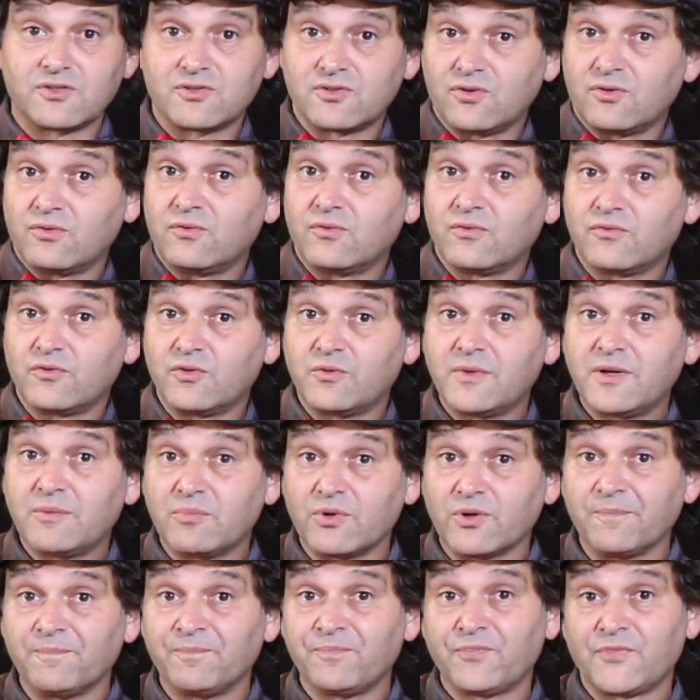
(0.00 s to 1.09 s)
So
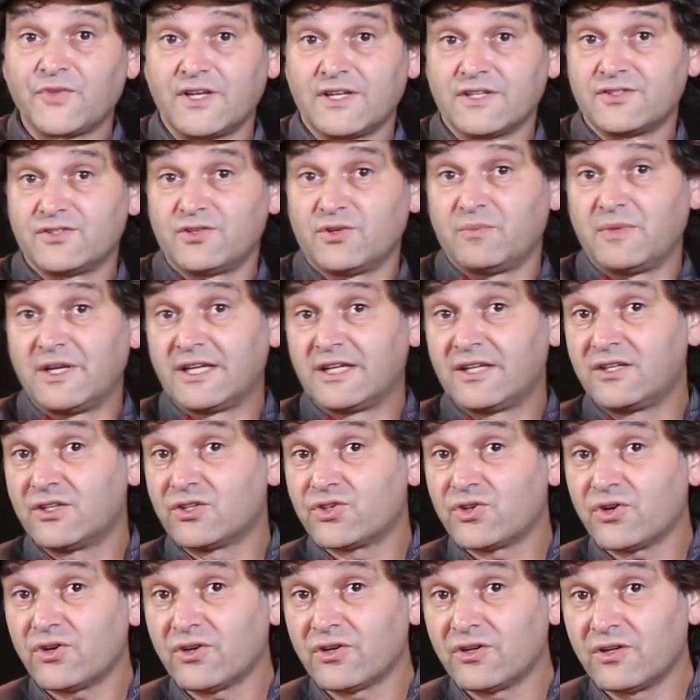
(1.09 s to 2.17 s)
remember, as they're making the
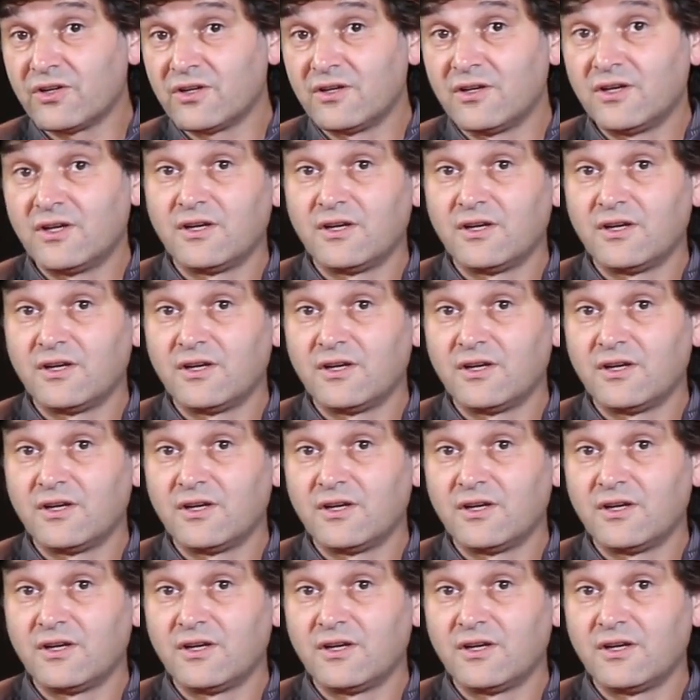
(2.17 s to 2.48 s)
turn,